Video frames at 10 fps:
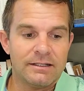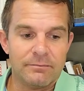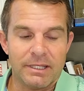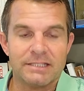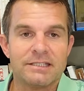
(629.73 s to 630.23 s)

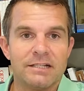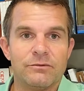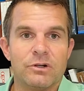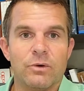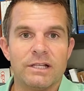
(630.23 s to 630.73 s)
based on
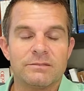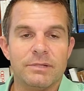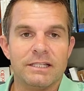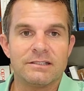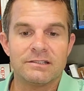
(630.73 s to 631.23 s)
request
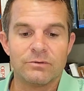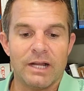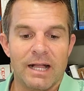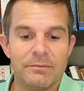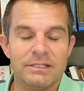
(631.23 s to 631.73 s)
basis. We're
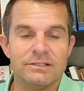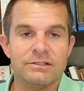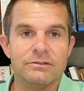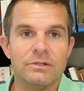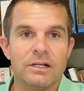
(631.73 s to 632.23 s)
happy to